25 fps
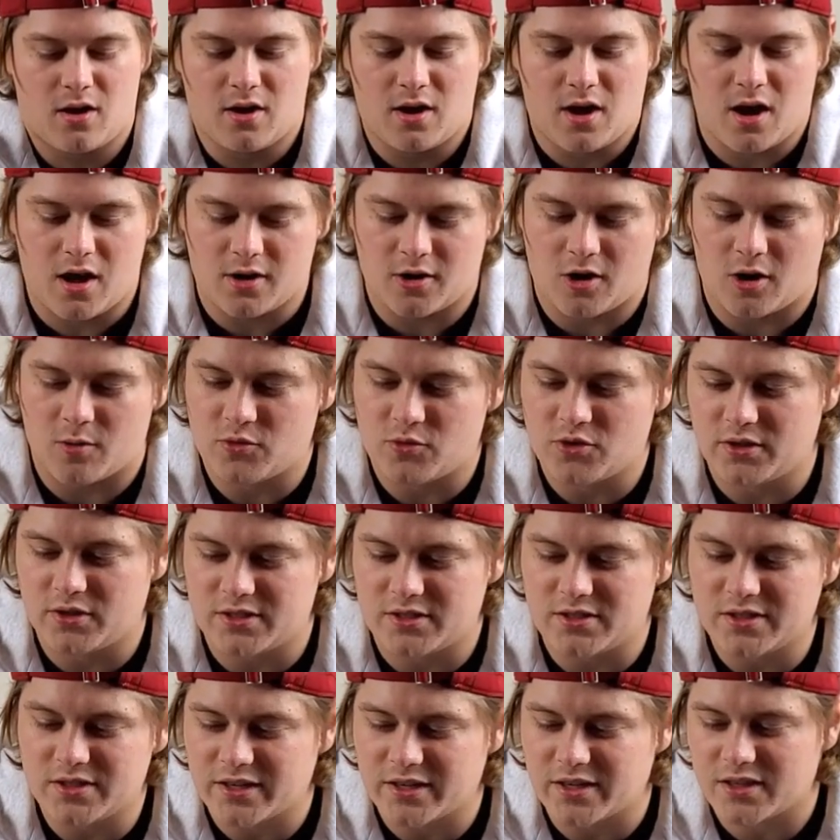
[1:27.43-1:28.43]
I don't know, I'm really
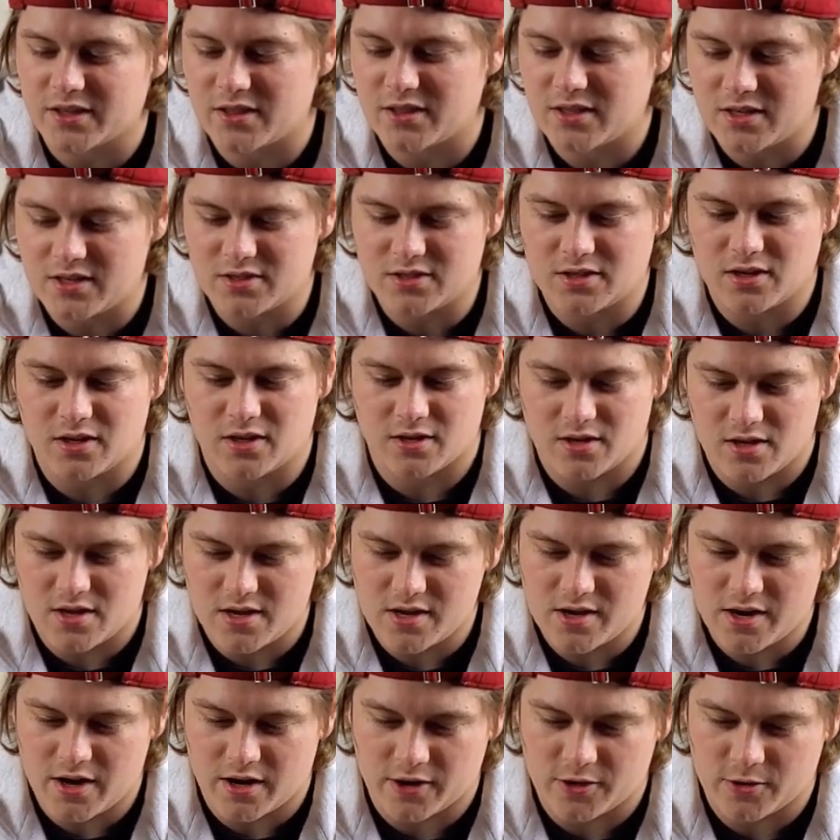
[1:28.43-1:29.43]
digging these
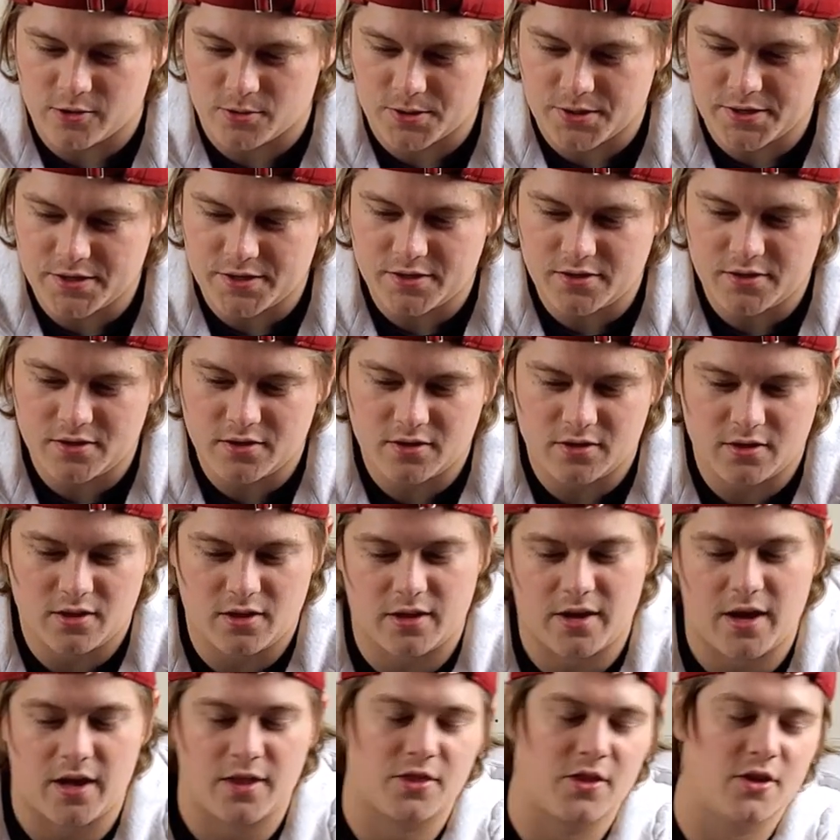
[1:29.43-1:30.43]
neon green.
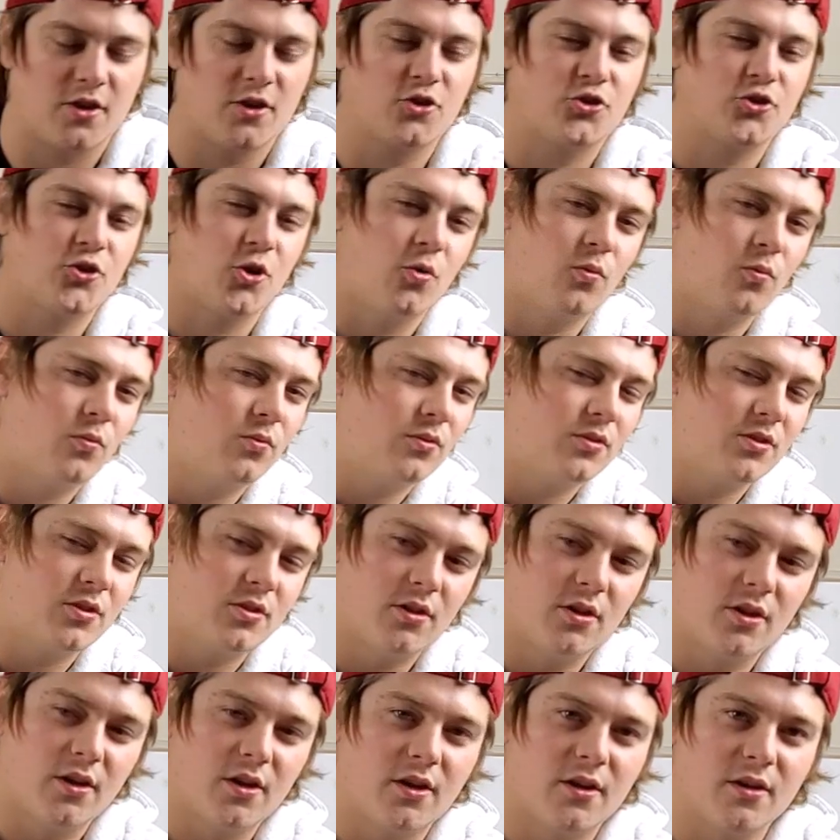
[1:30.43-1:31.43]
You got the issue
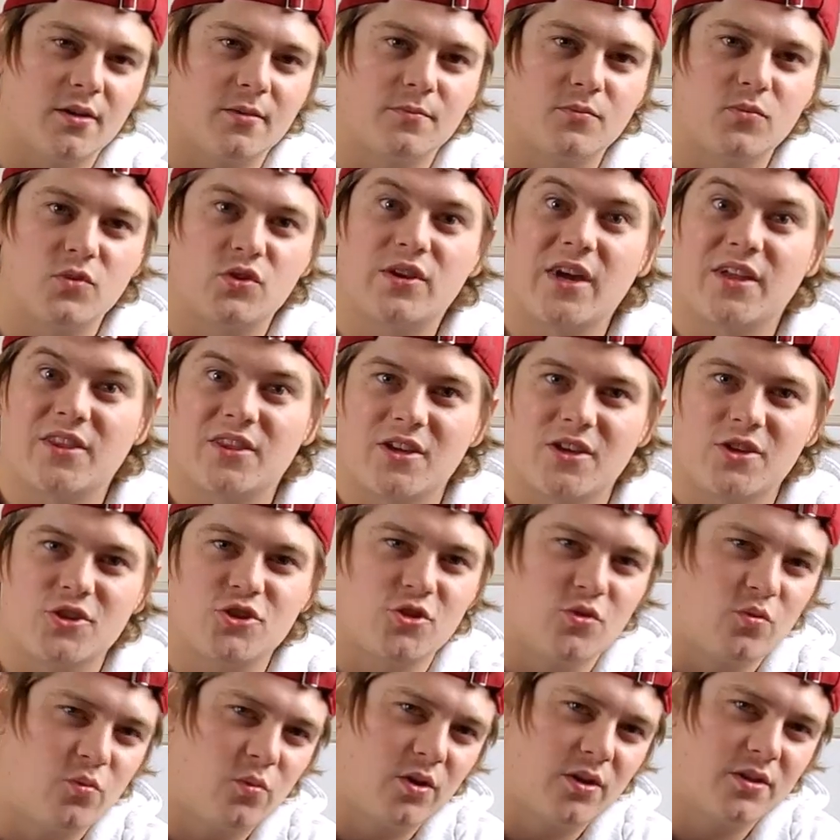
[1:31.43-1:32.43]

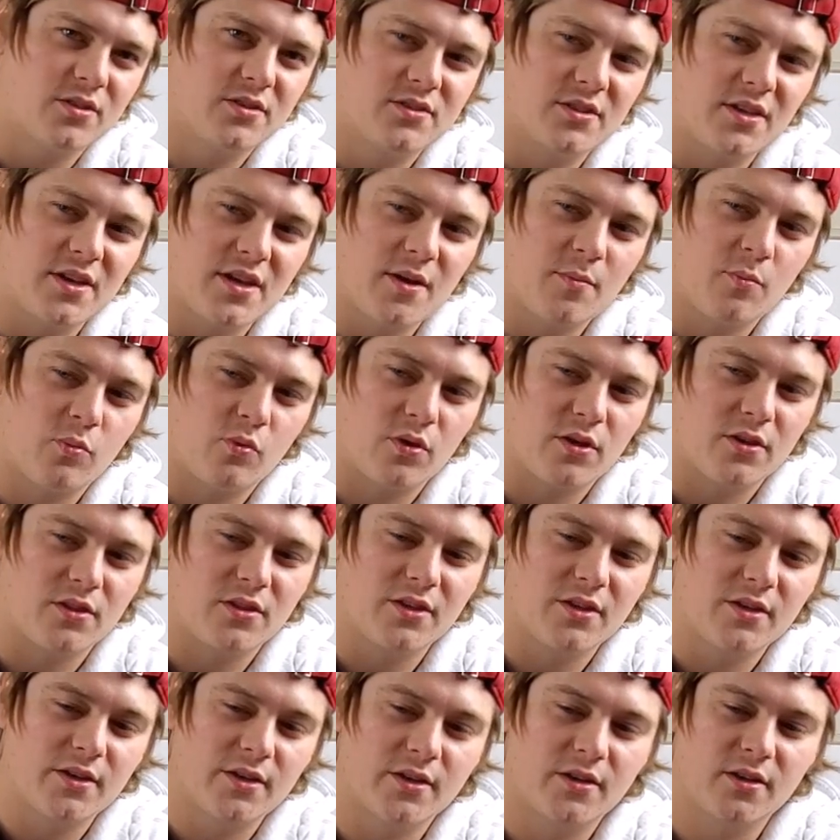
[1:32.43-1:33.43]
1 stamp right
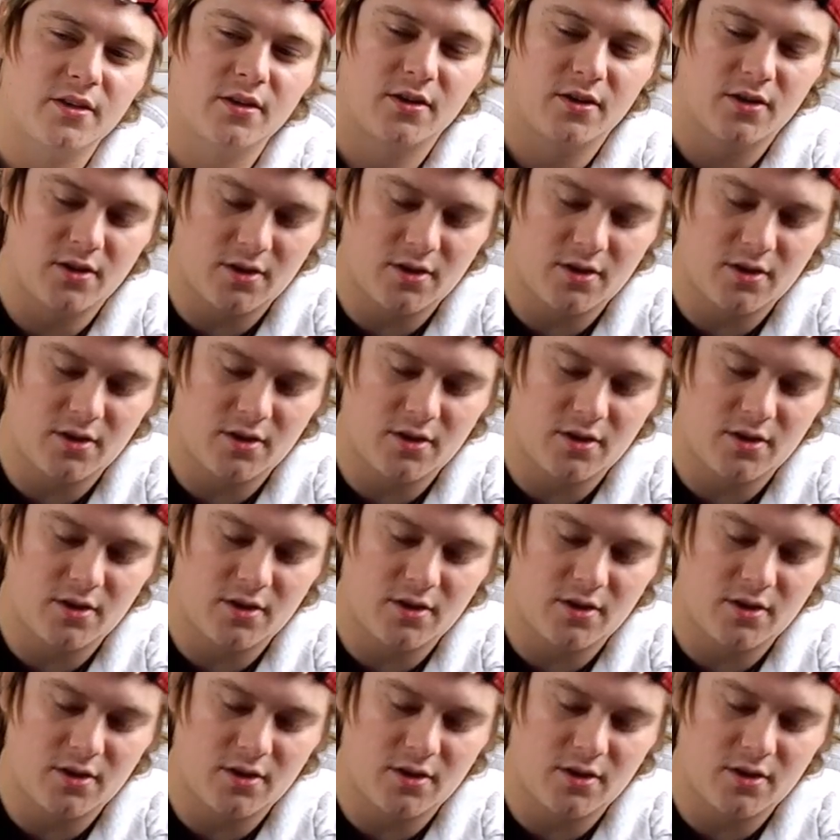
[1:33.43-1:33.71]
there.